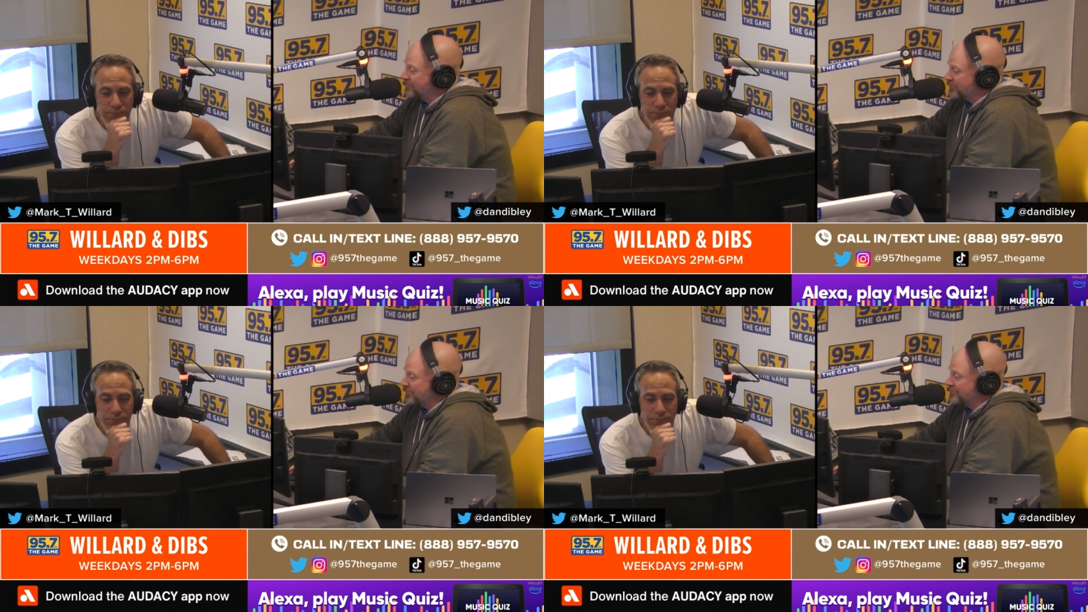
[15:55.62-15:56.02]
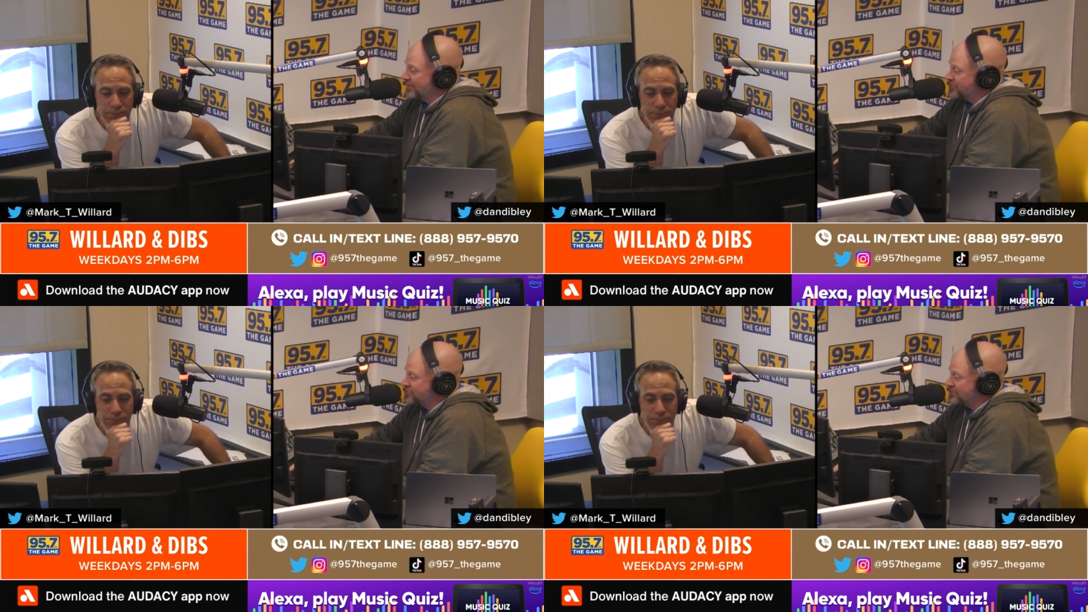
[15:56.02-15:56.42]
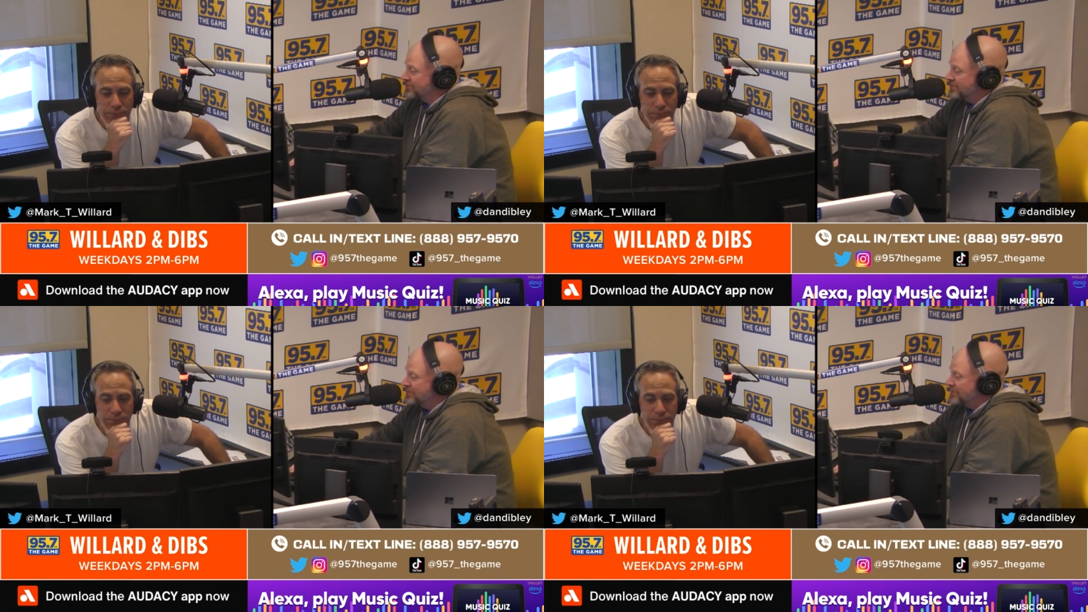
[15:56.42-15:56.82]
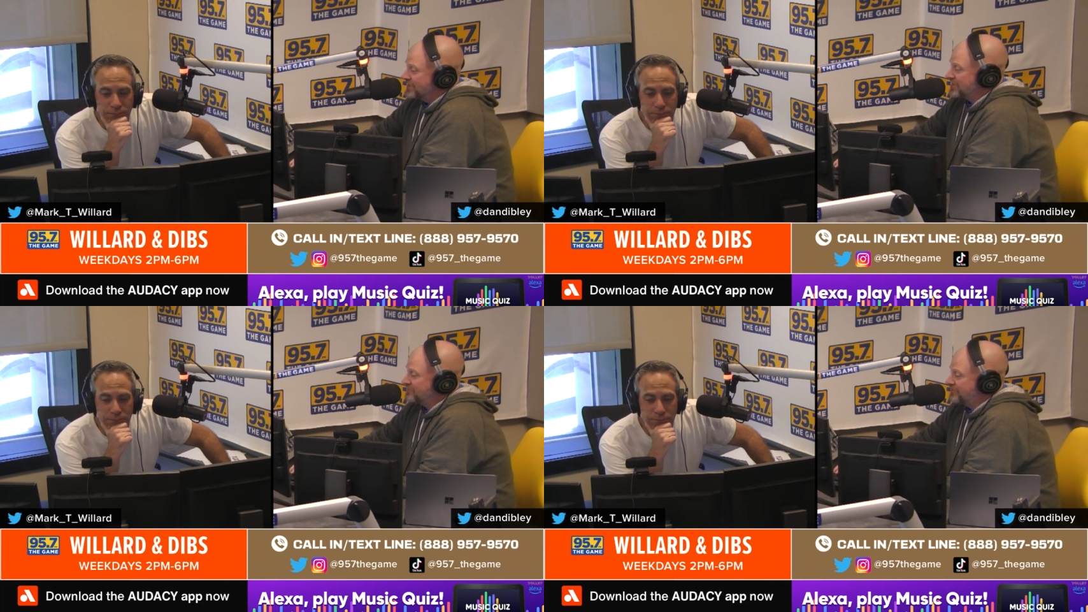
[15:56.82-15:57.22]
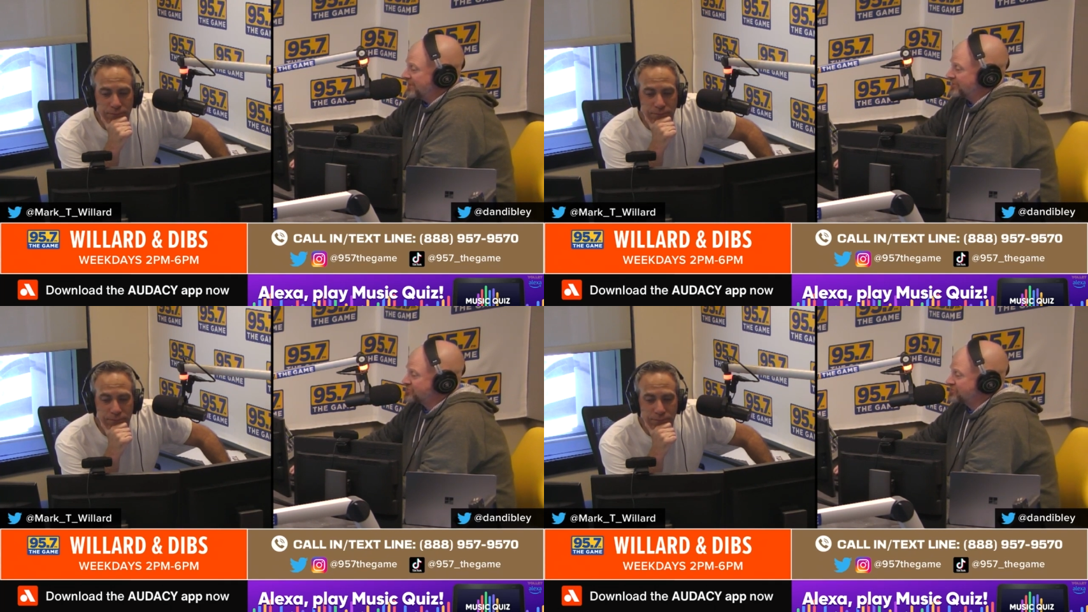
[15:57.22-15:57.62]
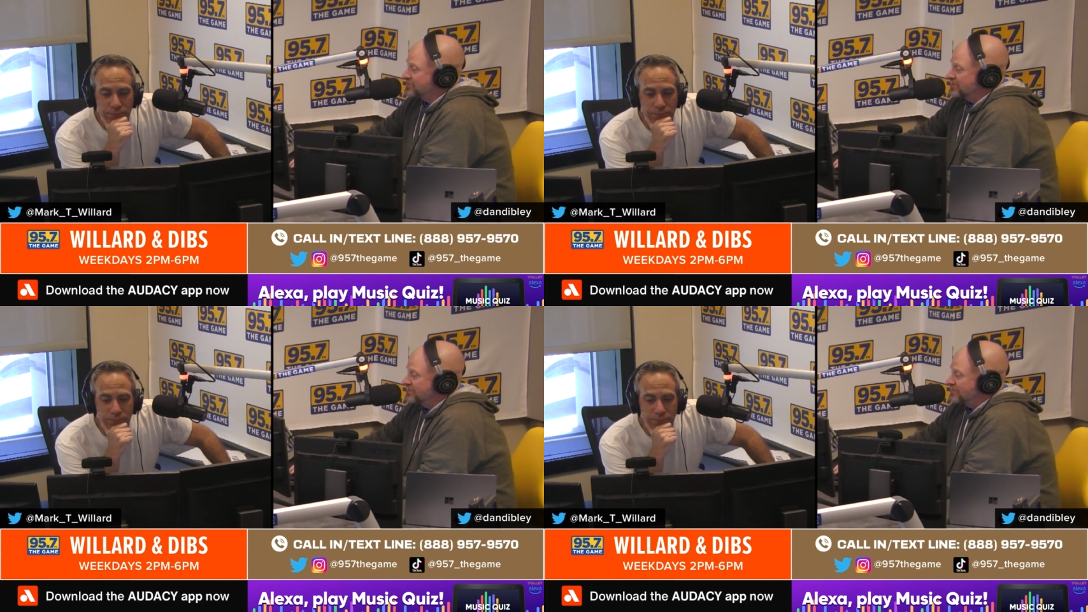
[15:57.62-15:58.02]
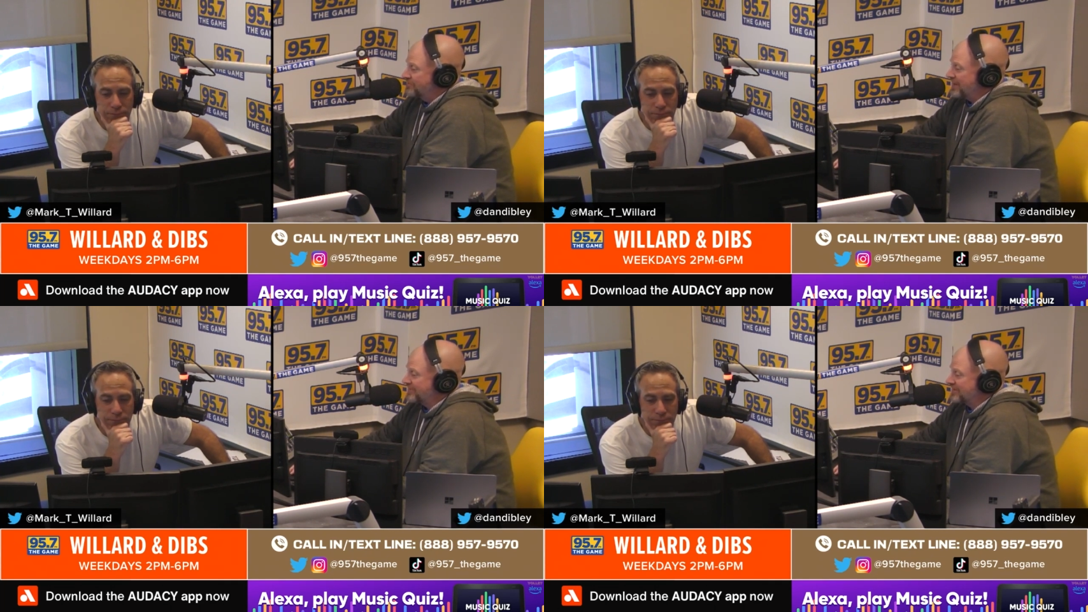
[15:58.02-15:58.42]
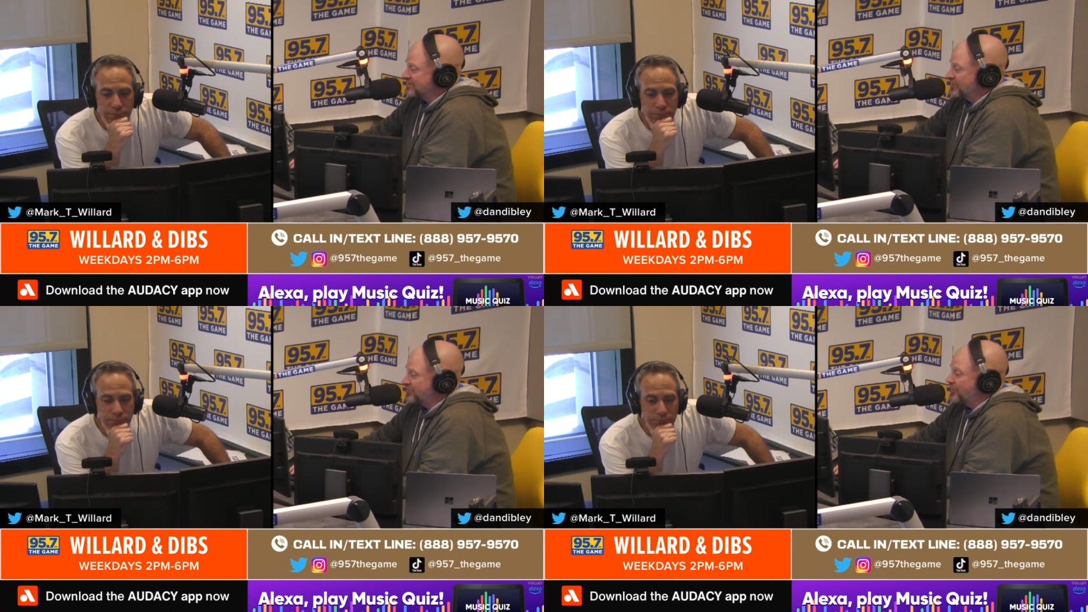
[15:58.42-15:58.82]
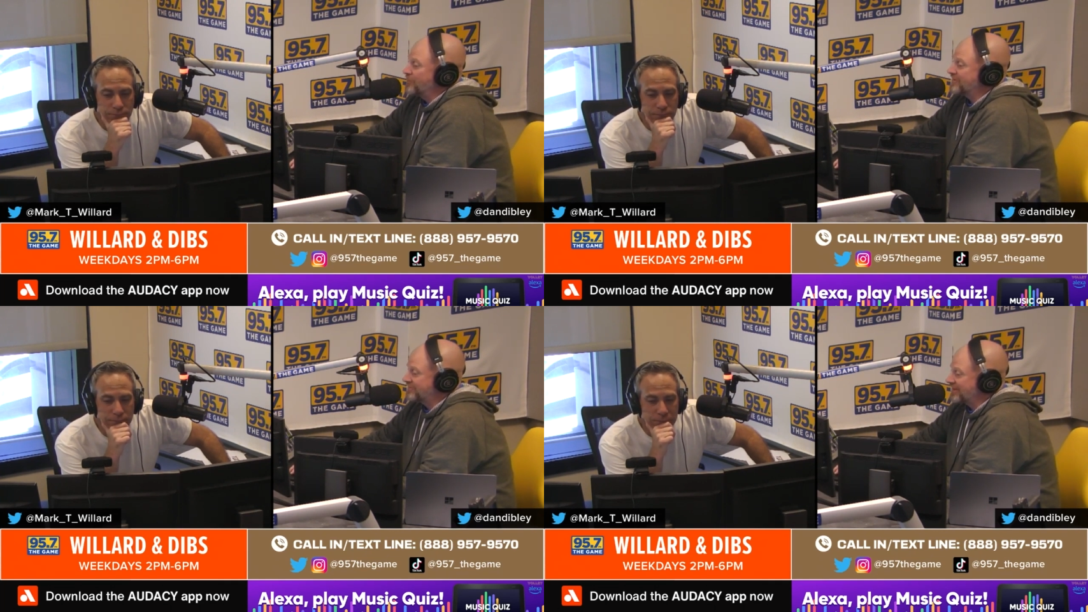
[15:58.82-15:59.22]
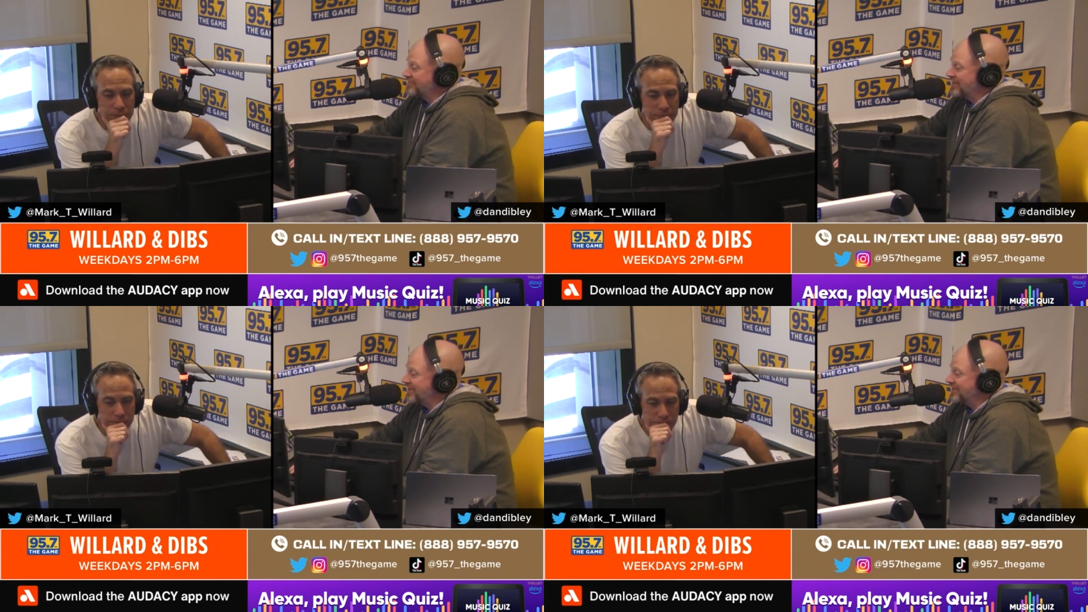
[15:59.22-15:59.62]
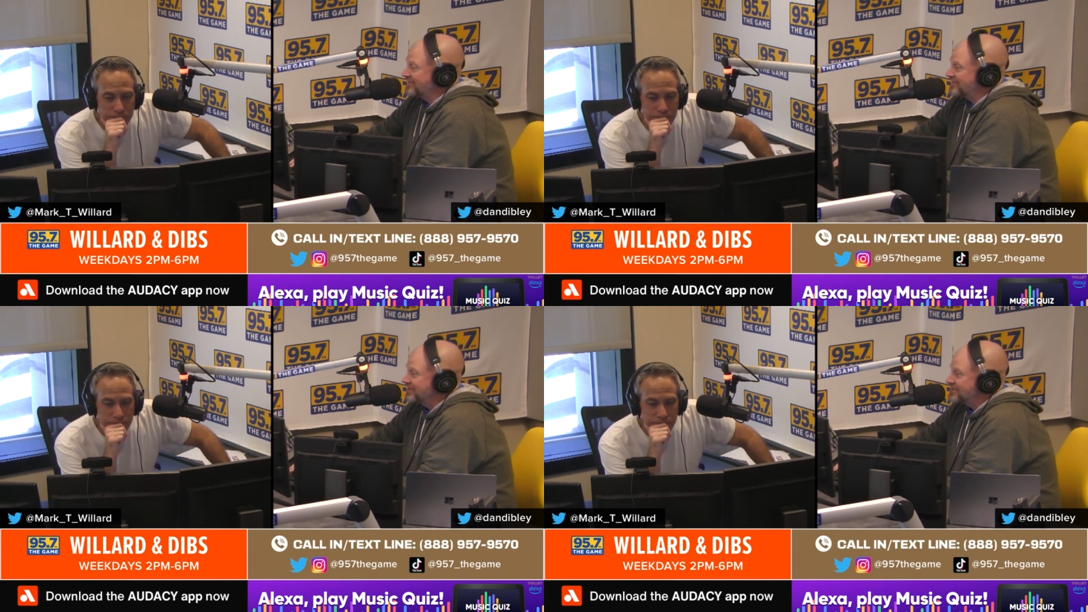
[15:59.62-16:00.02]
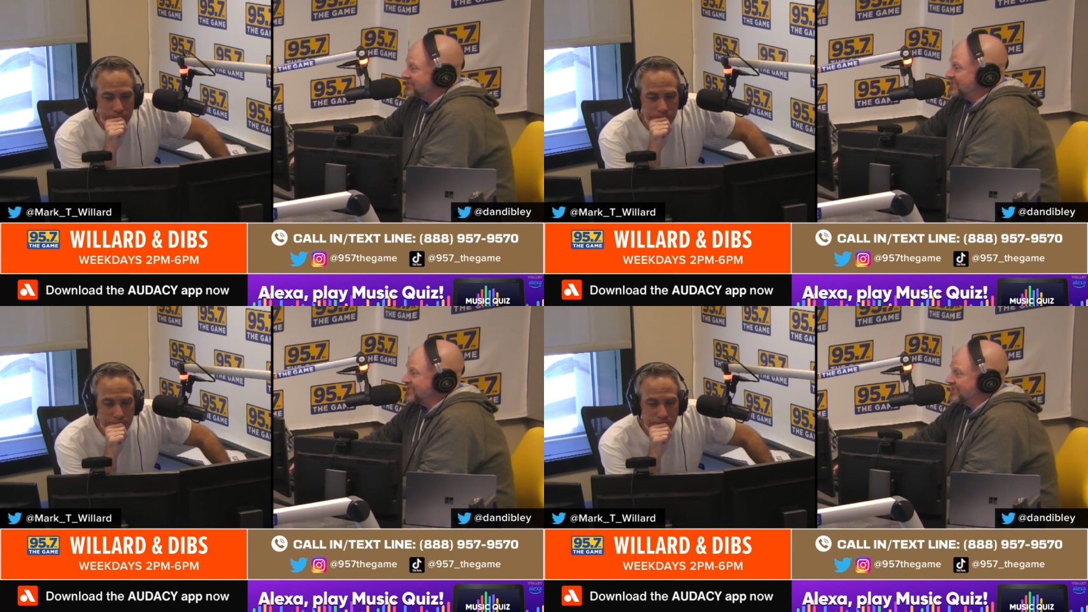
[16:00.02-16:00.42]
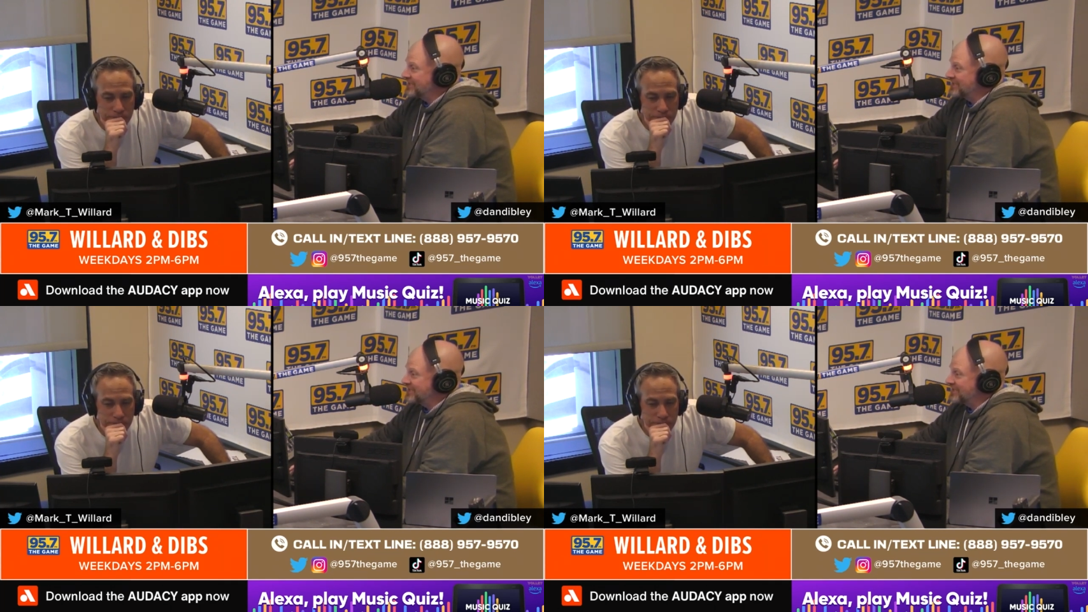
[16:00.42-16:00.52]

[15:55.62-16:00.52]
Speaker 1: organization. He had pitched basically 36 innings in